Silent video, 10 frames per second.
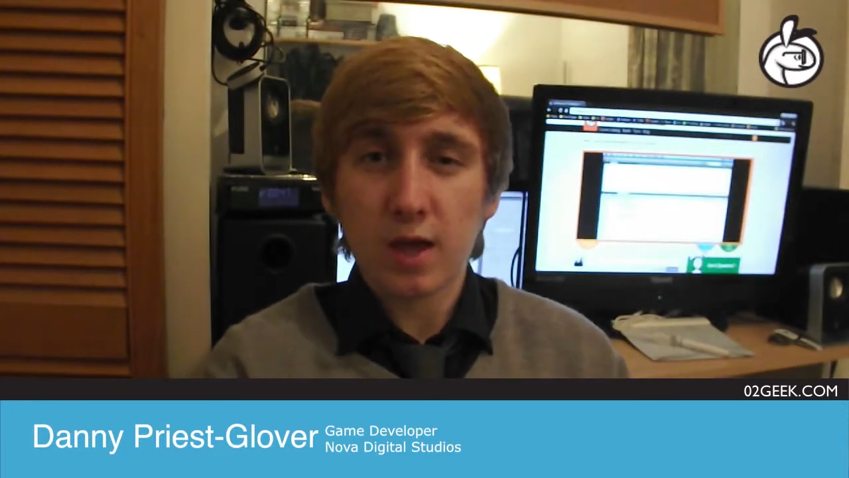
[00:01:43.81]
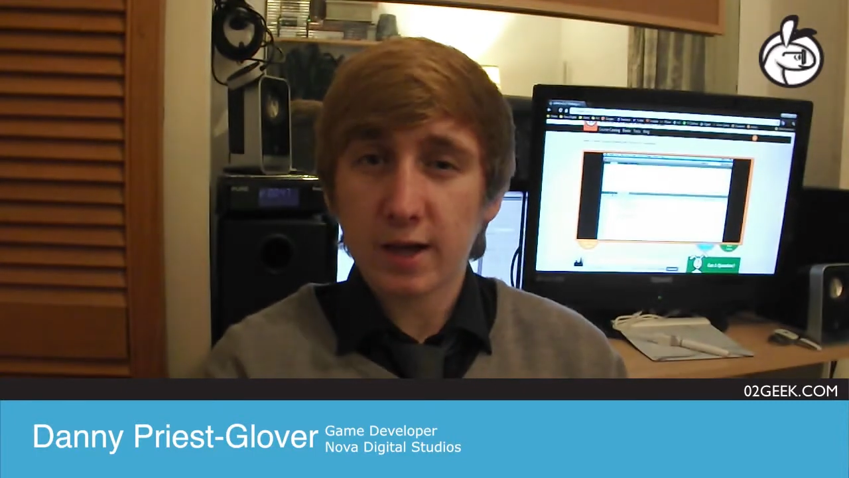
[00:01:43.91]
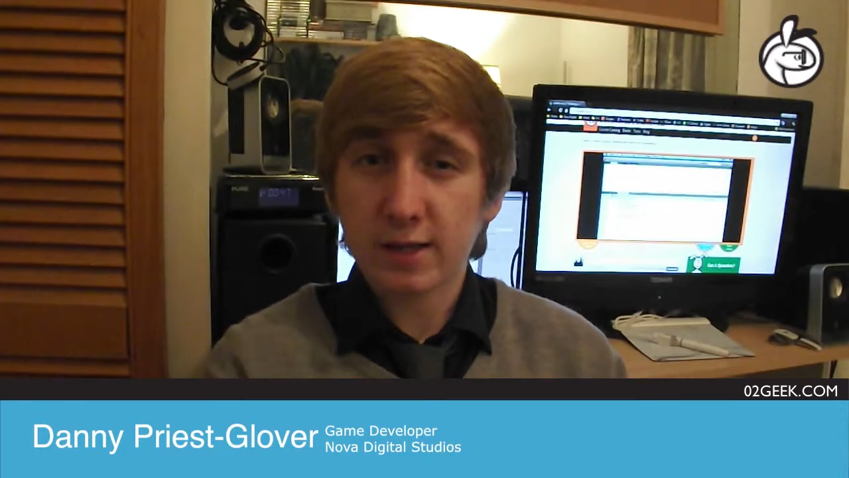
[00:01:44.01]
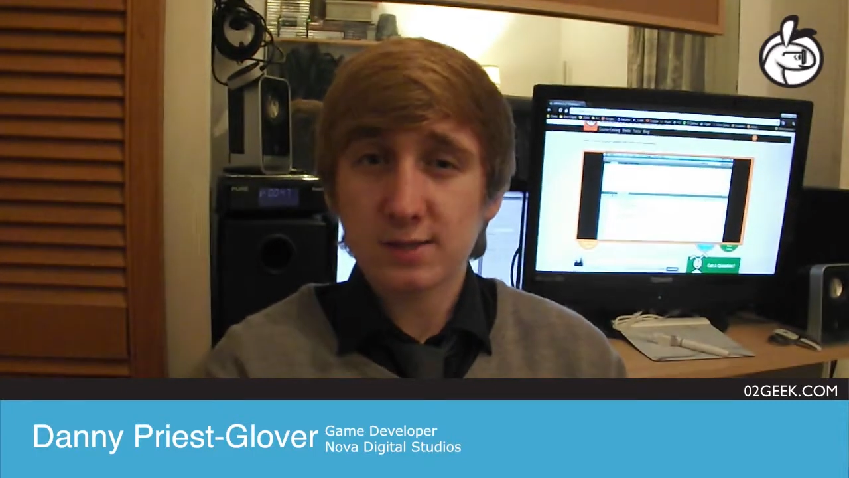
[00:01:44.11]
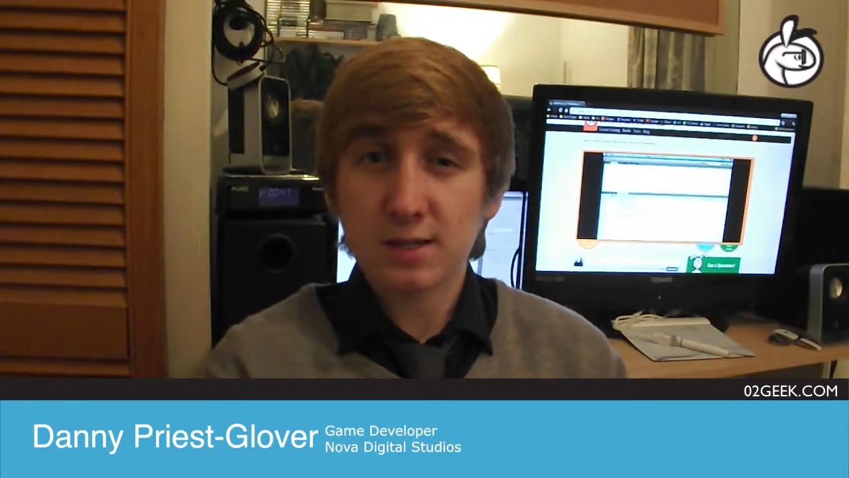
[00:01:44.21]
I
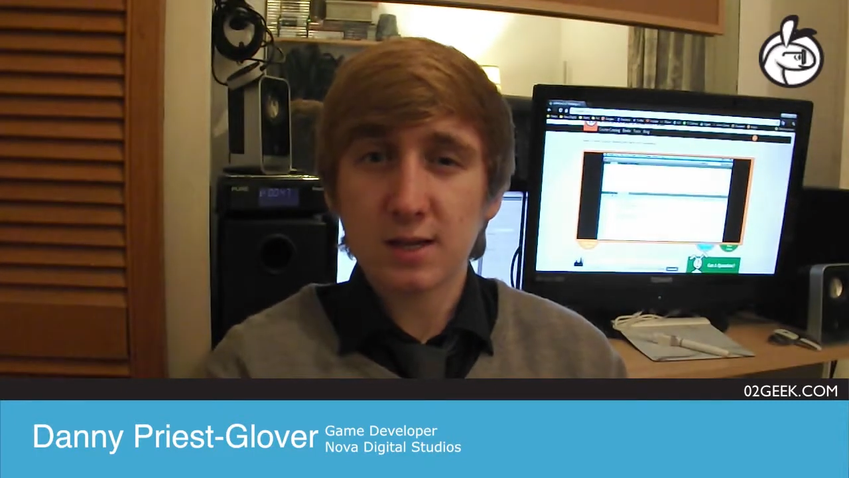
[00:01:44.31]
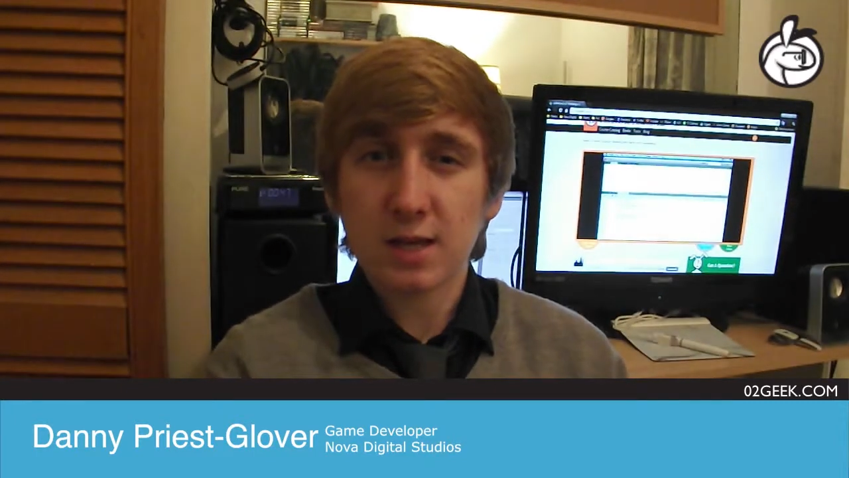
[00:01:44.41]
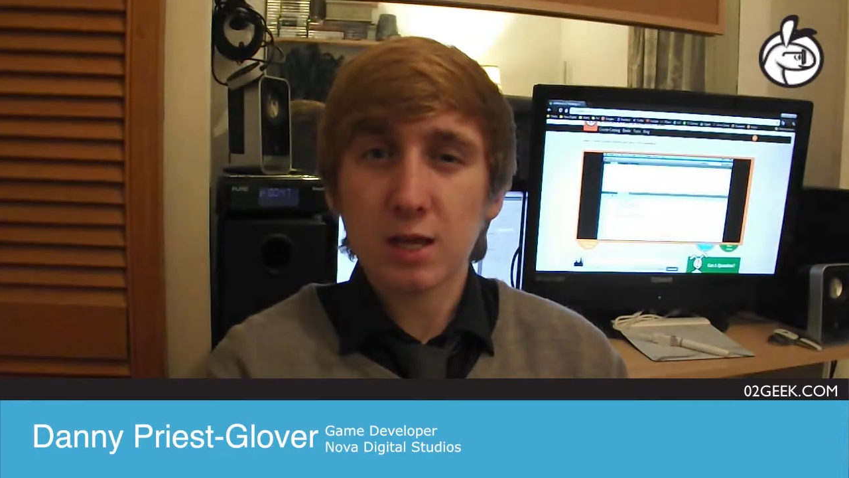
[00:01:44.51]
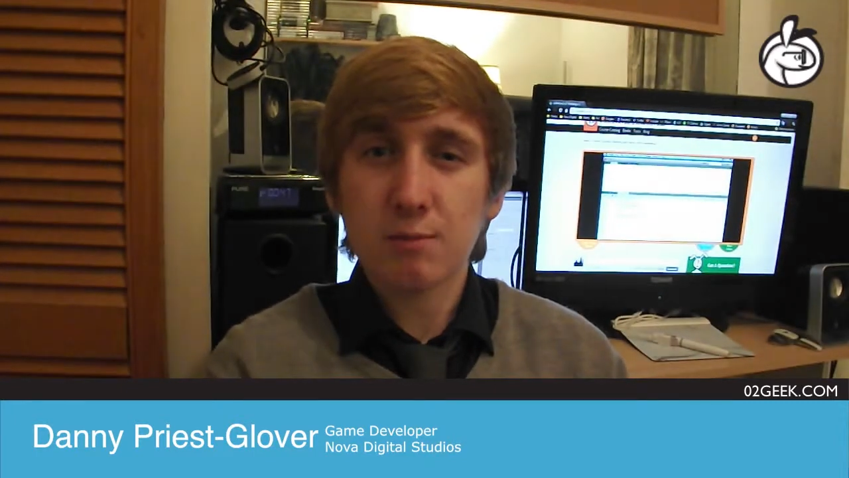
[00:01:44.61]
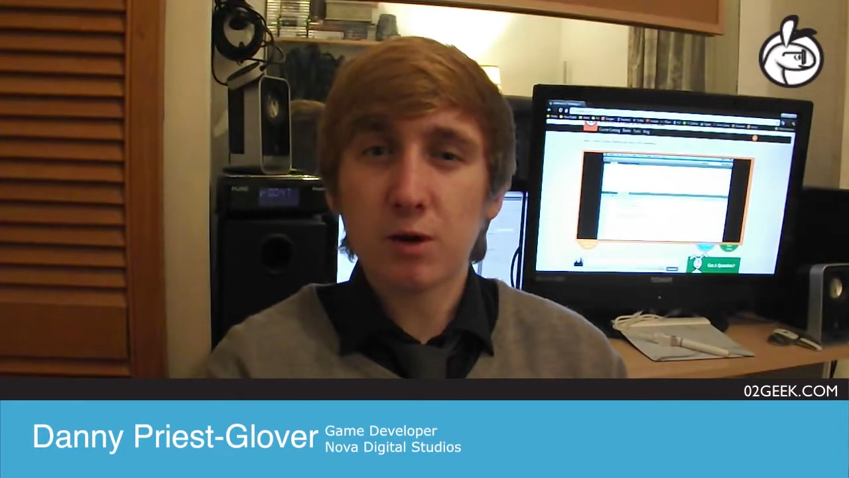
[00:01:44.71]
could send an
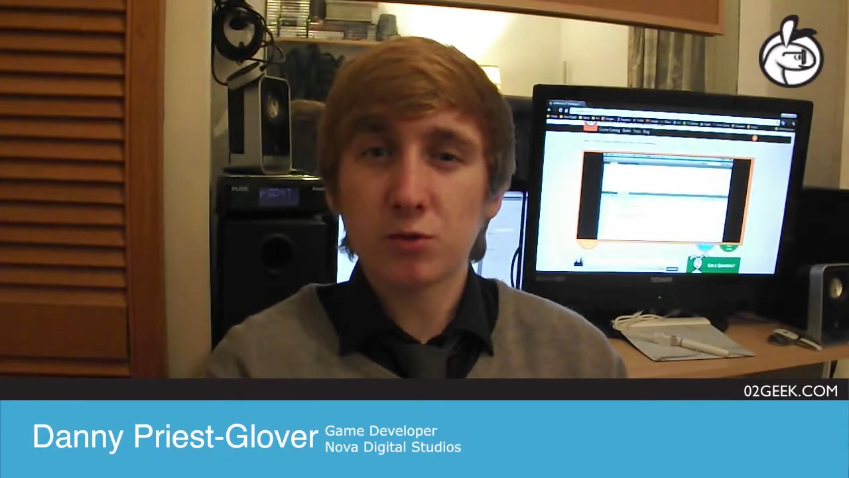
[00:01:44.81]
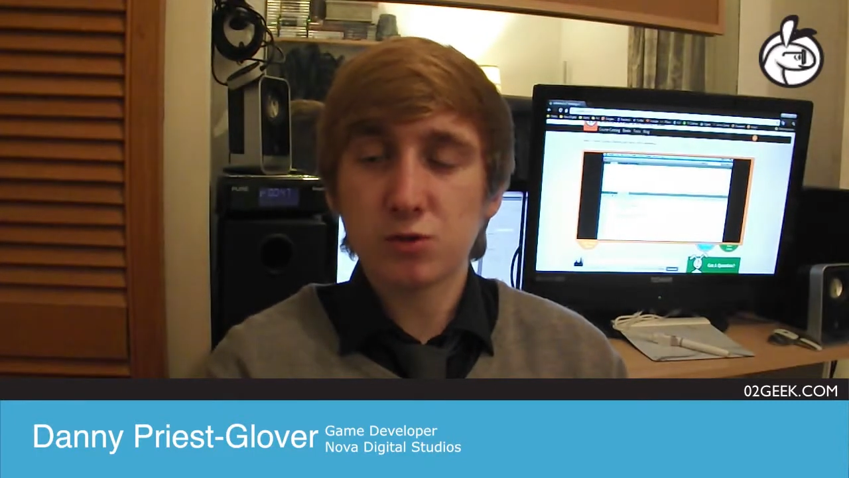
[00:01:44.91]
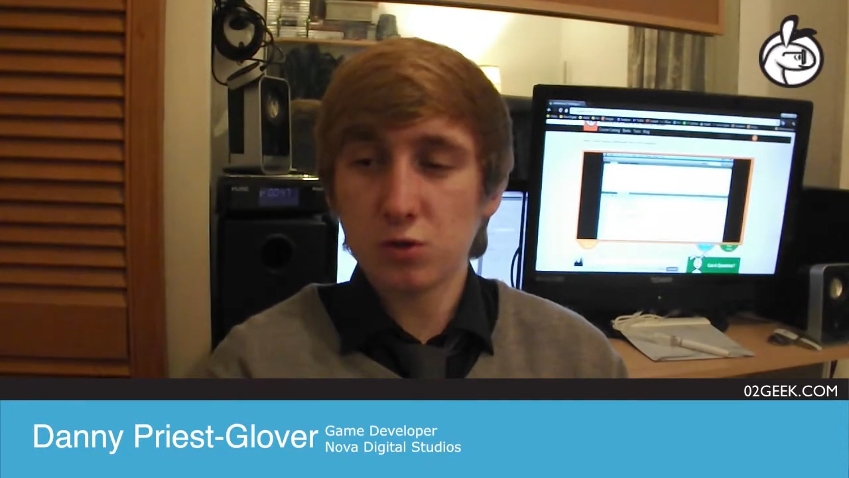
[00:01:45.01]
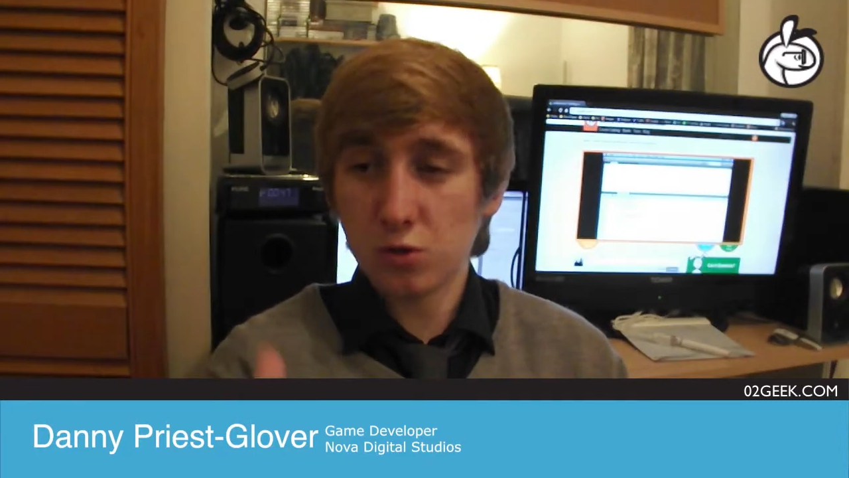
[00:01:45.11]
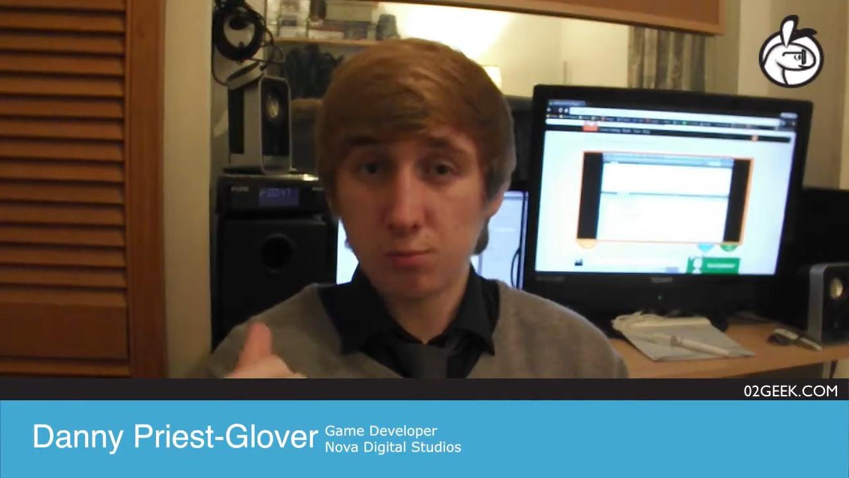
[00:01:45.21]
email
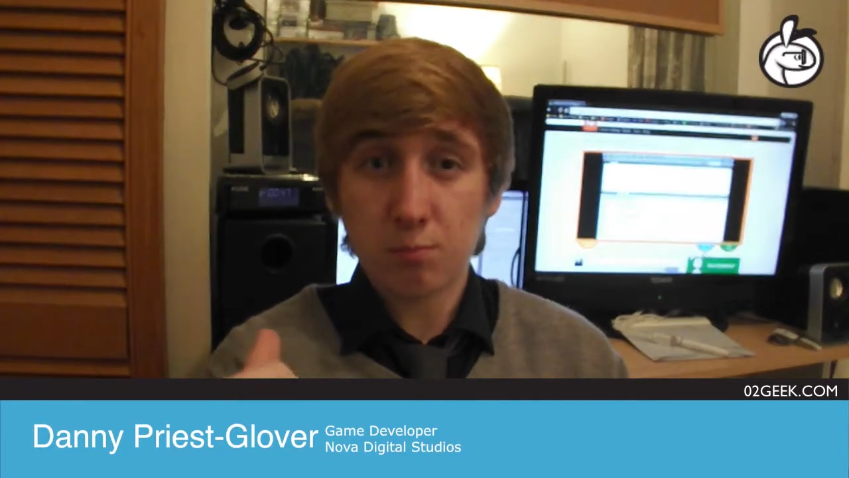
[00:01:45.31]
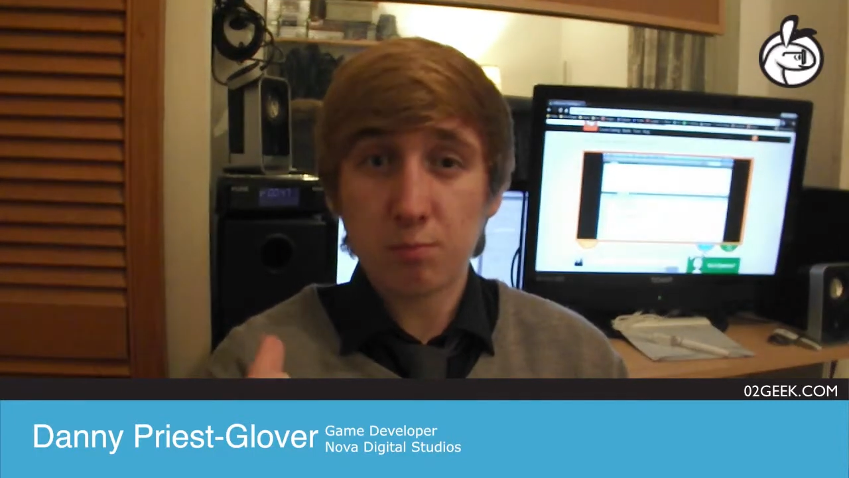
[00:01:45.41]
to